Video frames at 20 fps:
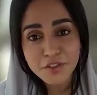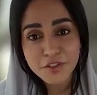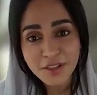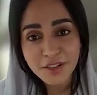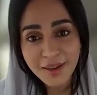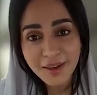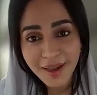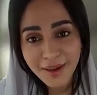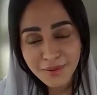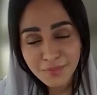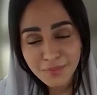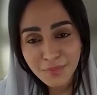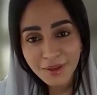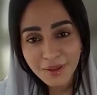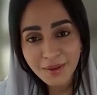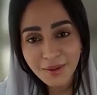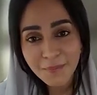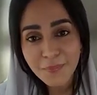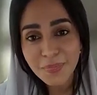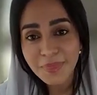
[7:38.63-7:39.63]
if she
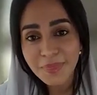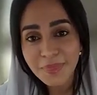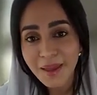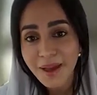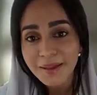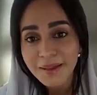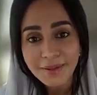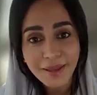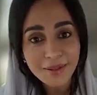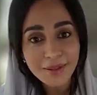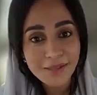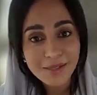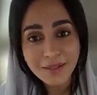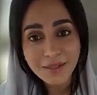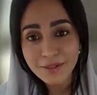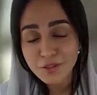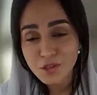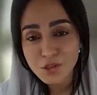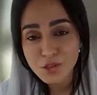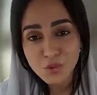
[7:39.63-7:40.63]
can be an
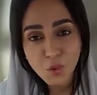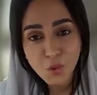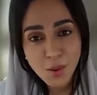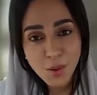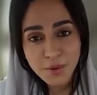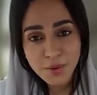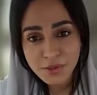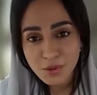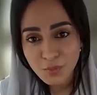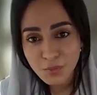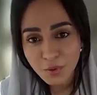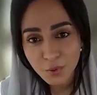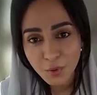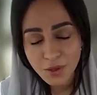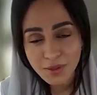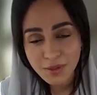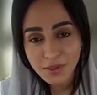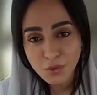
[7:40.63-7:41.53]
excellent swimmer,